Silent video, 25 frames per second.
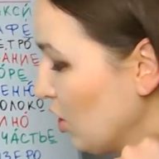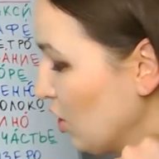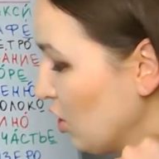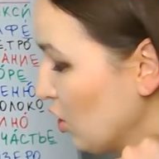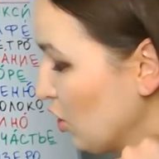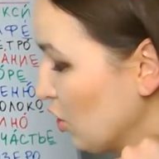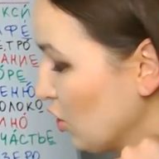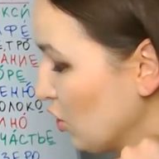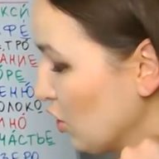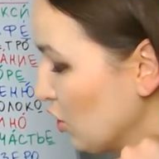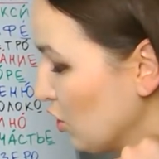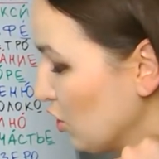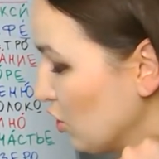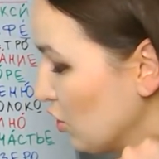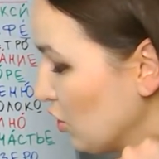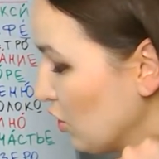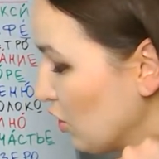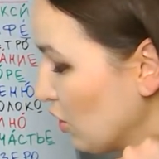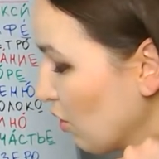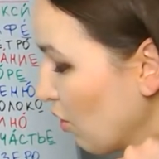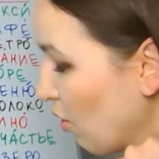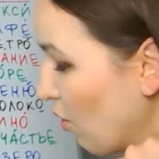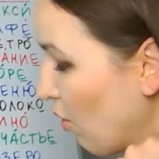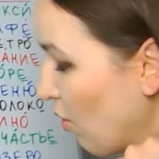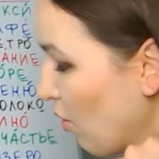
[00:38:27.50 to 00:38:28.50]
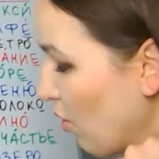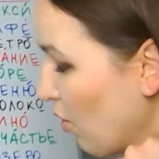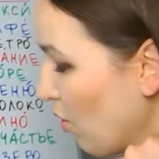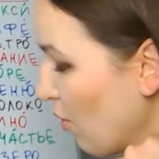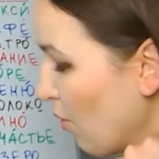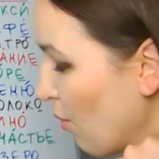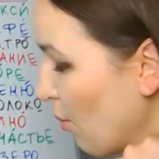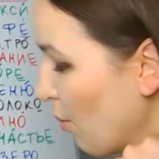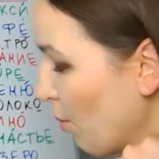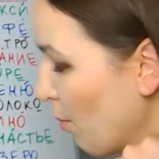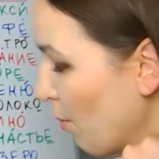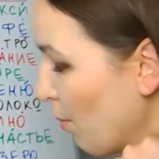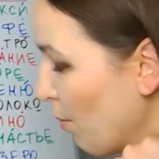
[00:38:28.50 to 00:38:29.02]

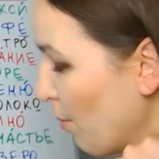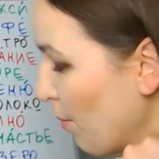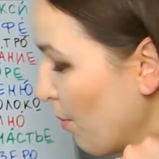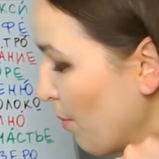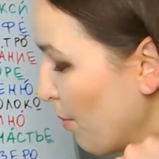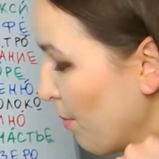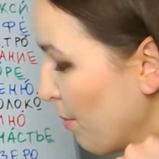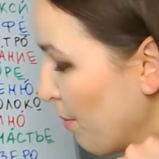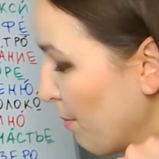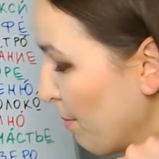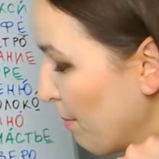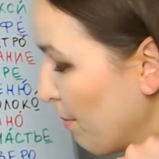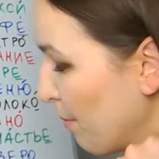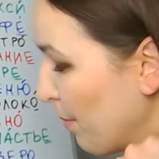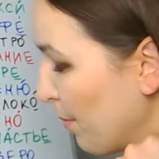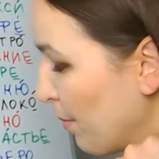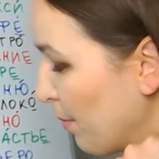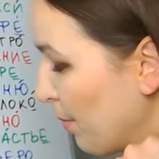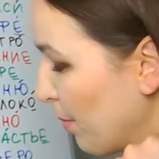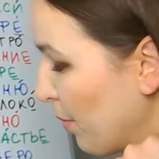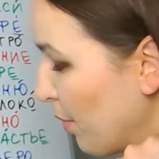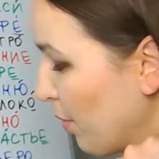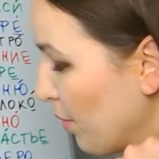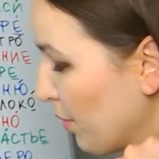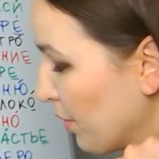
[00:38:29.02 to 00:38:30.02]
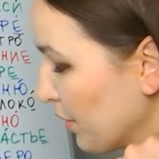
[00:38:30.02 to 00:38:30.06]
Nobody speaks.